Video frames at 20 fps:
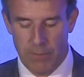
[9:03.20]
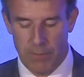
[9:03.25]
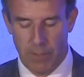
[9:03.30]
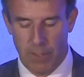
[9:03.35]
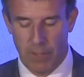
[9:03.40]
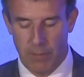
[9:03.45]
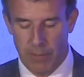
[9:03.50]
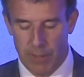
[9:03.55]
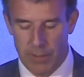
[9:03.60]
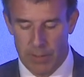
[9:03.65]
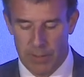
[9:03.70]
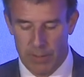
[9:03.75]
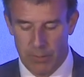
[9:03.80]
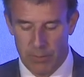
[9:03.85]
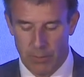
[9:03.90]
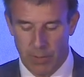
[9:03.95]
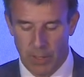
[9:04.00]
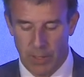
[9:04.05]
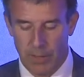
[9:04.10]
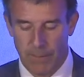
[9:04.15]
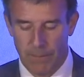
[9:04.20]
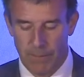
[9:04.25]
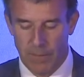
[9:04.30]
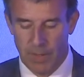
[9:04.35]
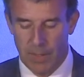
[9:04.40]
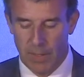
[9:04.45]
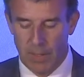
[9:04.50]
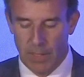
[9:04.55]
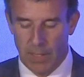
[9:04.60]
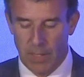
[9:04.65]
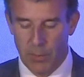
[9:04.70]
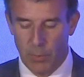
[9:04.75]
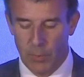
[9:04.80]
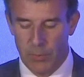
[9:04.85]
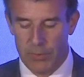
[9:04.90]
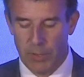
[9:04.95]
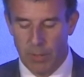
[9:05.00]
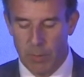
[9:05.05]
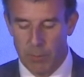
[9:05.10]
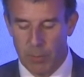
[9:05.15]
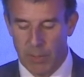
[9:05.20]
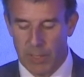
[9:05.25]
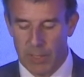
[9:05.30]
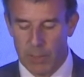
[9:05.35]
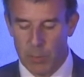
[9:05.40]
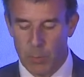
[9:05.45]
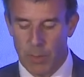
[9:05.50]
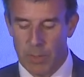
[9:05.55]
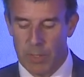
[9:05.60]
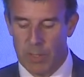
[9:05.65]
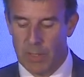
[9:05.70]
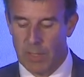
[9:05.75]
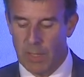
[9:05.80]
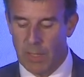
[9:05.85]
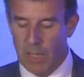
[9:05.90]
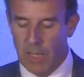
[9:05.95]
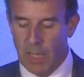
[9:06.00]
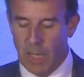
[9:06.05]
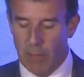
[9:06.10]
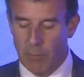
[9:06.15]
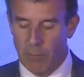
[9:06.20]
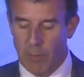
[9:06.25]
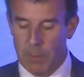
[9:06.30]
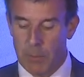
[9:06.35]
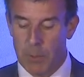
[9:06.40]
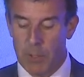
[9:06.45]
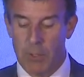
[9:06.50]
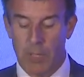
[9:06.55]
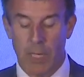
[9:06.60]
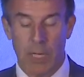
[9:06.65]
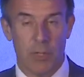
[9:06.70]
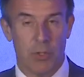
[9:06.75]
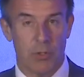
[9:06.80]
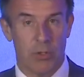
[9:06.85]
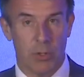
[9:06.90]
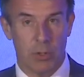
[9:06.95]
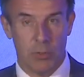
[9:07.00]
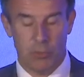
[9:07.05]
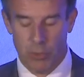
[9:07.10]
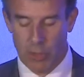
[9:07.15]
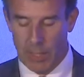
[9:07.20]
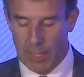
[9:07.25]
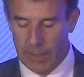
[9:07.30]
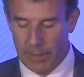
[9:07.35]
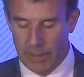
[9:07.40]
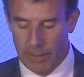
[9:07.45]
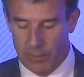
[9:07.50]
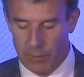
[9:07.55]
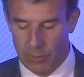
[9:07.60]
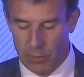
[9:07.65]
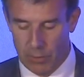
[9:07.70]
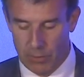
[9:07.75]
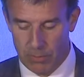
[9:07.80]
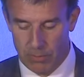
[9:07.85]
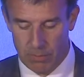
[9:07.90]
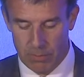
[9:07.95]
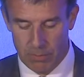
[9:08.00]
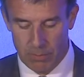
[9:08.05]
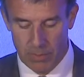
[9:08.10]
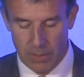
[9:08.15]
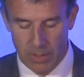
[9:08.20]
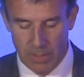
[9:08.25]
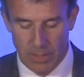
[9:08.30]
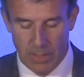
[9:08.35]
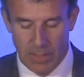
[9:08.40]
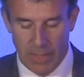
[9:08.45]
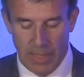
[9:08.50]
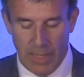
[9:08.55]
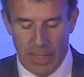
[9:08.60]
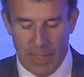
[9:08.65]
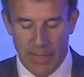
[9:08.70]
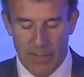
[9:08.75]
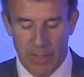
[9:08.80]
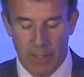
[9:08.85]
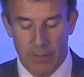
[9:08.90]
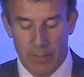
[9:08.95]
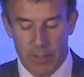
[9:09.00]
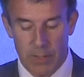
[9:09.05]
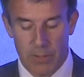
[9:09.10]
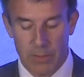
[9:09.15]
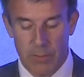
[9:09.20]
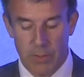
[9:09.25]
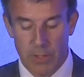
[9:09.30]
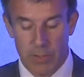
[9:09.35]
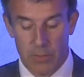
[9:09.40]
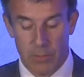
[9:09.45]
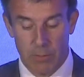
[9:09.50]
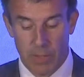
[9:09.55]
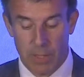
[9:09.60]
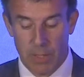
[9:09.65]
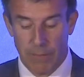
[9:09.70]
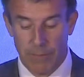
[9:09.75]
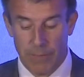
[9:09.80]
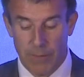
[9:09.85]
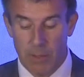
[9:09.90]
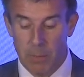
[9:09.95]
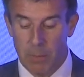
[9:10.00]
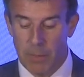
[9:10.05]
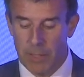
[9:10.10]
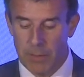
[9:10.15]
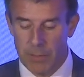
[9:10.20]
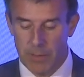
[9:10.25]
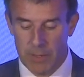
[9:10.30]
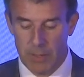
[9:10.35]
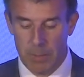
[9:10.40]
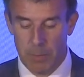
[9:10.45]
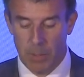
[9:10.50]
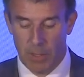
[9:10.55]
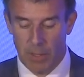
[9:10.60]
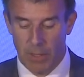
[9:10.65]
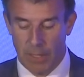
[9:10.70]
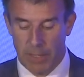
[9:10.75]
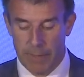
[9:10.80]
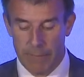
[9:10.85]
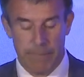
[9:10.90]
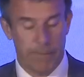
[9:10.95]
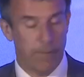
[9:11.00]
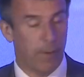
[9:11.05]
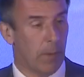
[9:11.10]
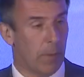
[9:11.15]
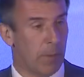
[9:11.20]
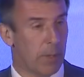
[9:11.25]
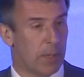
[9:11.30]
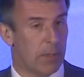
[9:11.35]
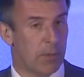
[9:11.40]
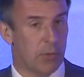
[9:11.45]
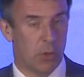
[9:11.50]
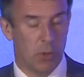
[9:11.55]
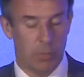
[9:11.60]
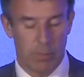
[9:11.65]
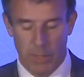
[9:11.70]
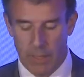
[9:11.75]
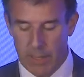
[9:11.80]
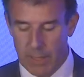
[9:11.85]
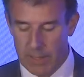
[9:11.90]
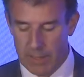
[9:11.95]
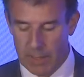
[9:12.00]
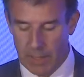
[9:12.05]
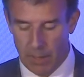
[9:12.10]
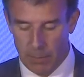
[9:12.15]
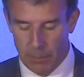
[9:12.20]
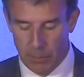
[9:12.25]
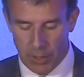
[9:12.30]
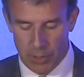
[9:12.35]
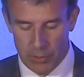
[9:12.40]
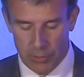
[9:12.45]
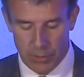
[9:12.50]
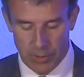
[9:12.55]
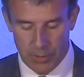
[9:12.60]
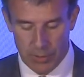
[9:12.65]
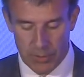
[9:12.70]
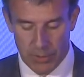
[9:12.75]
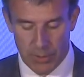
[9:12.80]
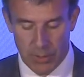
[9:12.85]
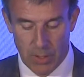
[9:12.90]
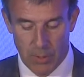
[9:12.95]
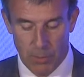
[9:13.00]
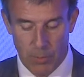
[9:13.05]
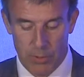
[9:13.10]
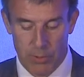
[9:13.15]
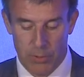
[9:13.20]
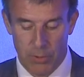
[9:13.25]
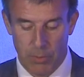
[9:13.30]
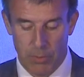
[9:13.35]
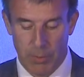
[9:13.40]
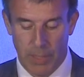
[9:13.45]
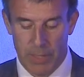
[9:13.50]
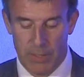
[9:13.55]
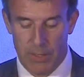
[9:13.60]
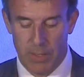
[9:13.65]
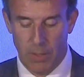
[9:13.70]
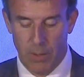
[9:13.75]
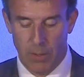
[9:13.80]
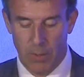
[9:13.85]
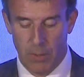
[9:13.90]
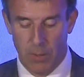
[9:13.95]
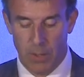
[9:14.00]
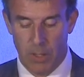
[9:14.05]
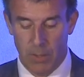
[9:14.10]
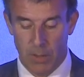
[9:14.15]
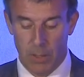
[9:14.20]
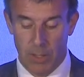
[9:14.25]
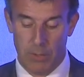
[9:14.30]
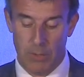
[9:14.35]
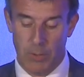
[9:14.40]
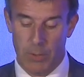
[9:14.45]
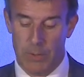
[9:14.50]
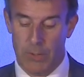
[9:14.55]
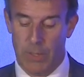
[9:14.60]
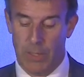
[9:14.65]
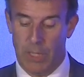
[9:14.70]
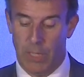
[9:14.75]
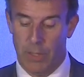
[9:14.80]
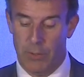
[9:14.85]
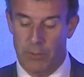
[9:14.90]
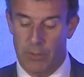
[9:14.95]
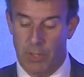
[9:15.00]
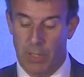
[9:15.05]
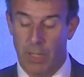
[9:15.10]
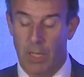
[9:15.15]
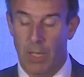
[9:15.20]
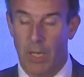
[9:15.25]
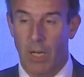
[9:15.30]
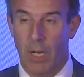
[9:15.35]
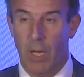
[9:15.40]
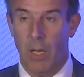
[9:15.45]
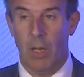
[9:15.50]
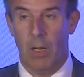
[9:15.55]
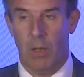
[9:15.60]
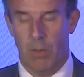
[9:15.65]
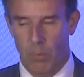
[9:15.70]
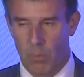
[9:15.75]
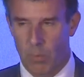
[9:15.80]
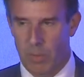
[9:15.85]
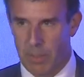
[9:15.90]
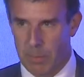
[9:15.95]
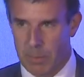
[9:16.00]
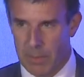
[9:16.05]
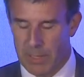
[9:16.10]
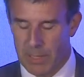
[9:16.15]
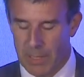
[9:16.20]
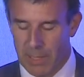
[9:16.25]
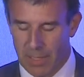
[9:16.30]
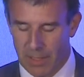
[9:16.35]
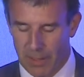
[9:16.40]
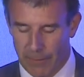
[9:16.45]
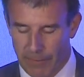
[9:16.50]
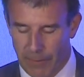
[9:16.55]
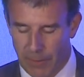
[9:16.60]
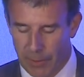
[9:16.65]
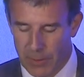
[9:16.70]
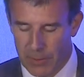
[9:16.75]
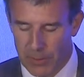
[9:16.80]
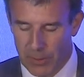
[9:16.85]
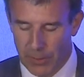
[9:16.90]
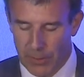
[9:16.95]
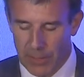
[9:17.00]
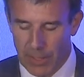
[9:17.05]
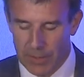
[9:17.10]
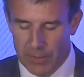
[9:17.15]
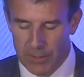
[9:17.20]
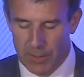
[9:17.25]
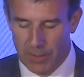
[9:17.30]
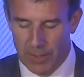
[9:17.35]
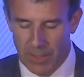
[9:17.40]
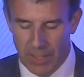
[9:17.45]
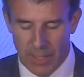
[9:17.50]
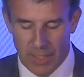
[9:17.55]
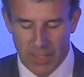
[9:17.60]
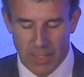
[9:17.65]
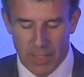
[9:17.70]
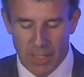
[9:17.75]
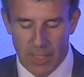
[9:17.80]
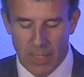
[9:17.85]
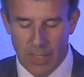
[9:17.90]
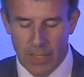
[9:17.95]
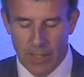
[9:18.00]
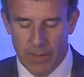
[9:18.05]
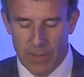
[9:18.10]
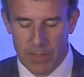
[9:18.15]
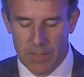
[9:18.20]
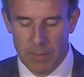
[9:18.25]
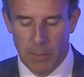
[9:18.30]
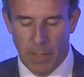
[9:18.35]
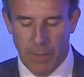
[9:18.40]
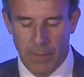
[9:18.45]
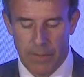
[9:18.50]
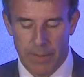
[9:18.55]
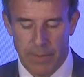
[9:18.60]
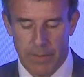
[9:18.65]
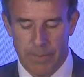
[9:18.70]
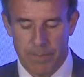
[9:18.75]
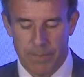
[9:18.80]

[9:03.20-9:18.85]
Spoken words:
for our industry, it also brings with it a reputational challenge. And our industry is already firmly in the spotlight following the Jubilee celebrations, which took place across the country, with a particular focus on London, earlier this month.